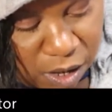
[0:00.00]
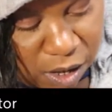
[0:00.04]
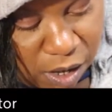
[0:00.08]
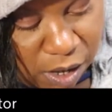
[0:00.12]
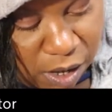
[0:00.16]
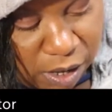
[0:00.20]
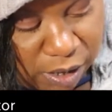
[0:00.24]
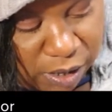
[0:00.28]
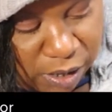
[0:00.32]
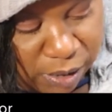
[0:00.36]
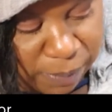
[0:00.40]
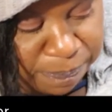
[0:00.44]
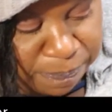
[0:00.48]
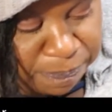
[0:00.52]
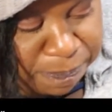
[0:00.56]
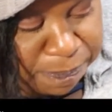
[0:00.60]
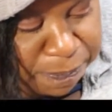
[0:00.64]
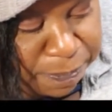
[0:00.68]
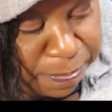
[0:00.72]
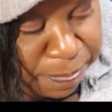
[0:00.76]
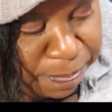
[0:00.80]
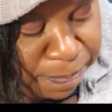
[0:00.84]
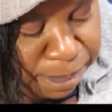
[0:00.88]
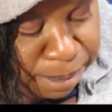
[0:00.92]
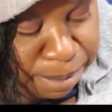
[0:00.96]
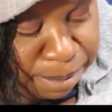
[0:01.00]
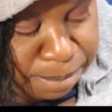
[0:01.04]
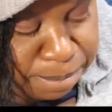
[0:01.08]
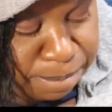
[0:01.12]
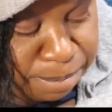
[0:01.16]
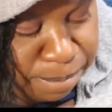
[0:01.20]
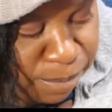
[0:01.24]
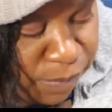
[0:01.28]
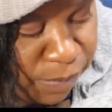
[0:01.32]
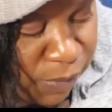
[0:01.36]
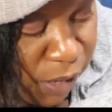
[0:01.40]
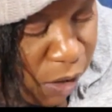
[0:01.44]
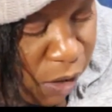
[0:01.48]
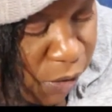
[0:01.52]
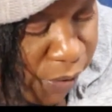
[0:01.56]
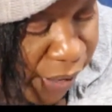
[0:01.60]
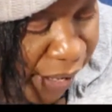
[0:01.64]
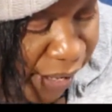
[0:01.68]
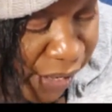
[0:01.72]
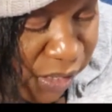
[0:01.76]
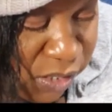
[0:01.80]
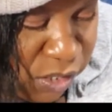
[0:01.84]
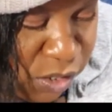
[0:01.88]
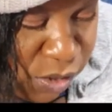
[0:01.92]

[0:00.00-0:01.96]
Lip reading: Okay,